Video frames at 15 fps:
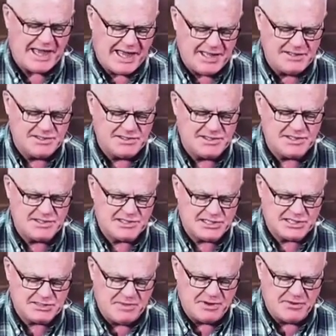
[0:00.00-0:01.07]
and
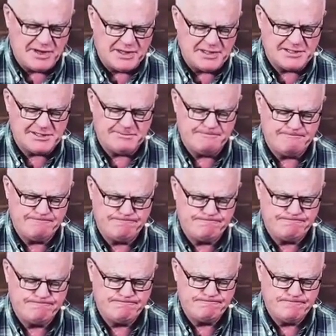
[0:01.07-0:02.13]
Spirit.
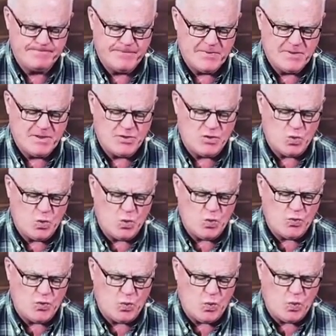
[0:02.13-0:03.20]
The,
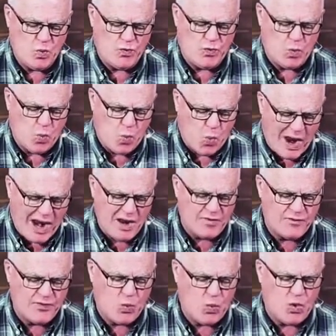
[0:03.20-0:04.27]
the, the well
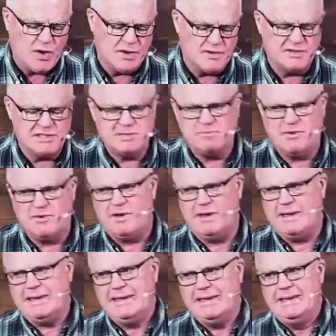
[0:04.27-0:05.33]
of the Word and Spirit.